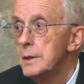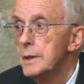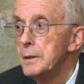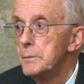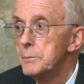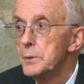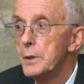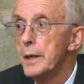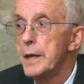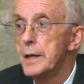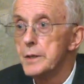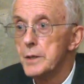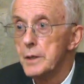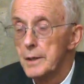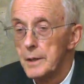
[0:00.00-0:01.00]
and pray
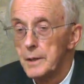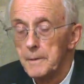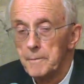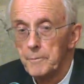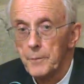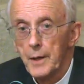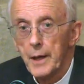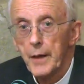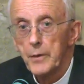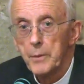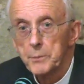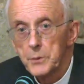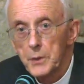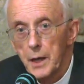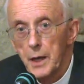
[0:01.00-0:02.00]
it. And the
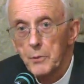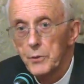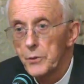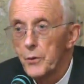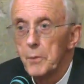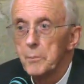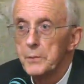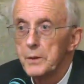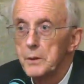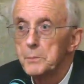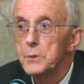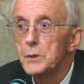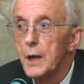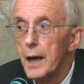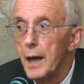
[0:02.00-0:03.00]
prayer will not be the
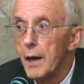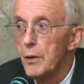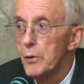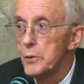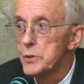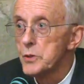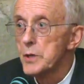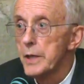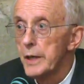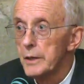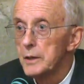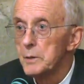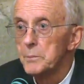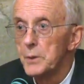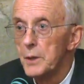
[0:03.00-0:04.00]
prayer or
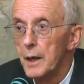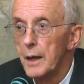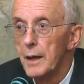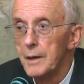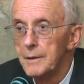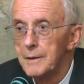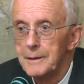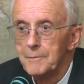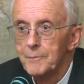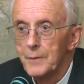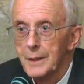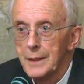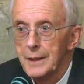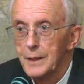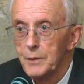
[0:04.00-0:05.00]
saying the prayer.
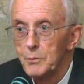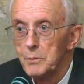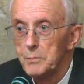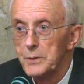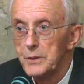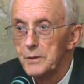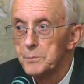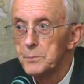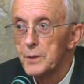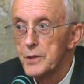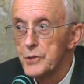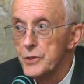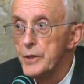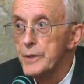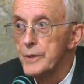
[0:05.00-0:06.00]
It will be the
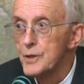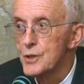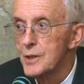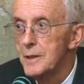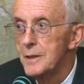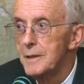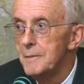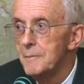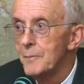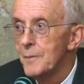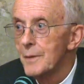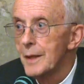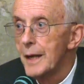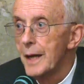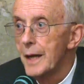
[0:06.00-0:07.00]
presence
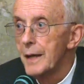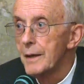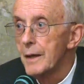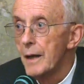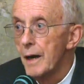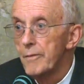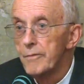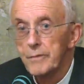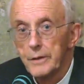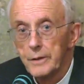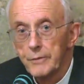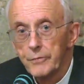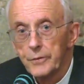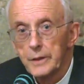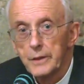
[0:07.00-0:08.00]
and love
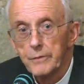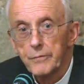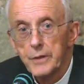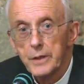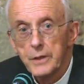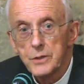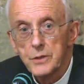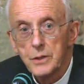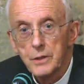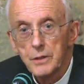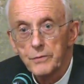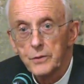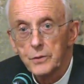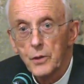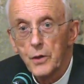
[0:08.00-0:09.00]
and forgiveness
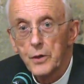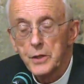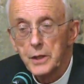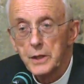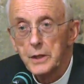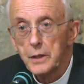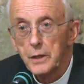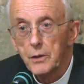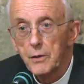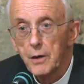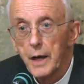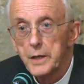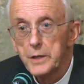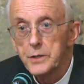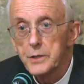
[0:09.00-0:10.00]
of God in
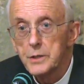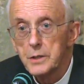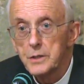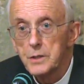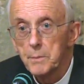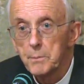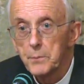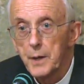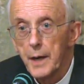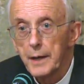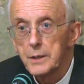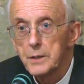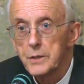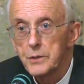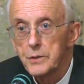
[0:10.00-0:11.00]
Christ. It's a
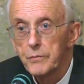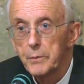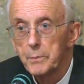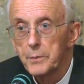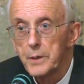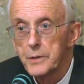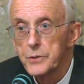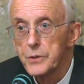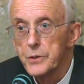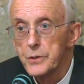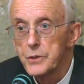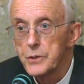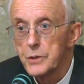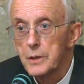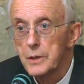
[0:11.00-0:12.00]
practice of the
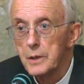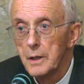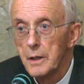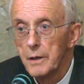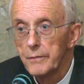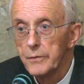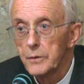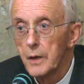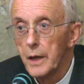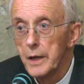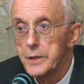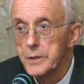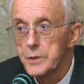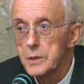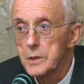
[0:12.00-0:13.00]
presence of
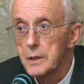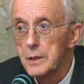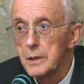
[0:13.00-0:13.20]
Christ.